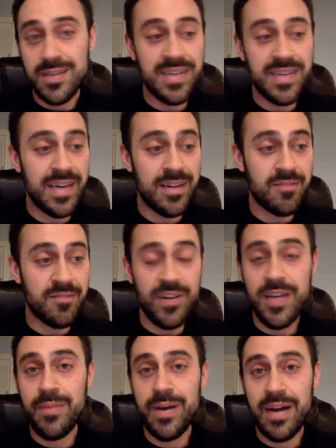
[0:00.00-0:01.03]
to get
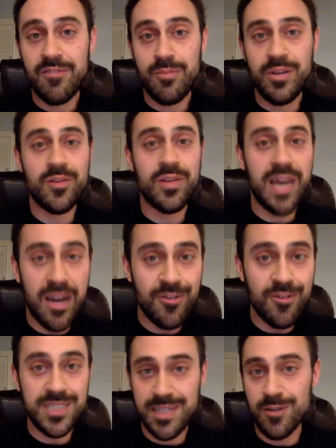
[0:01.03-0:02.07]
feedback from nearly
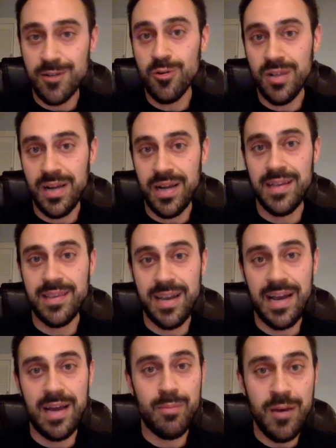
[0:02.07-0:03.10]
every single client that
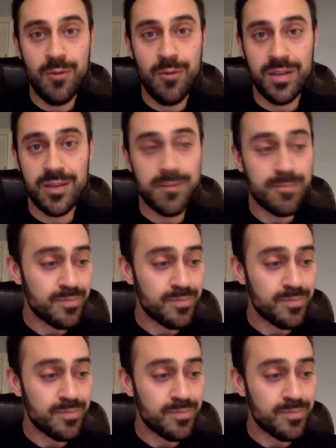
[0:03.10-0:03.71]
I meet with.